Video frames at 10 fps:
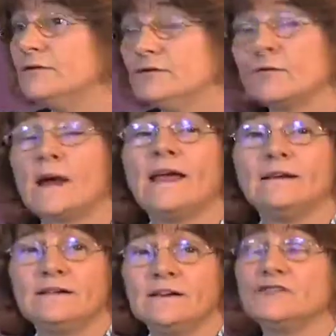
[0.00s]
to
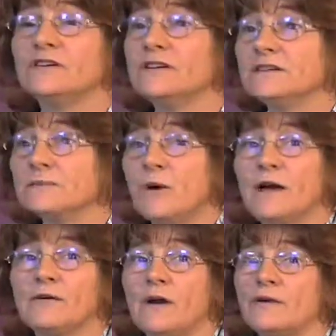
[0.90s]
train, teach, and
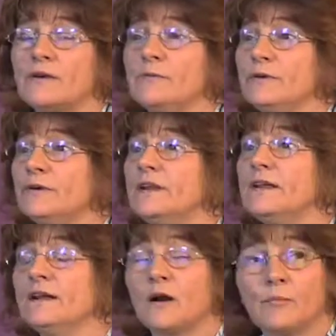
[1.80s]
inspire our
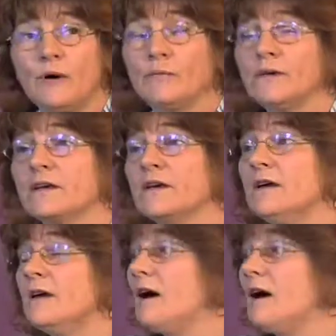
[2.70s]
community and our public,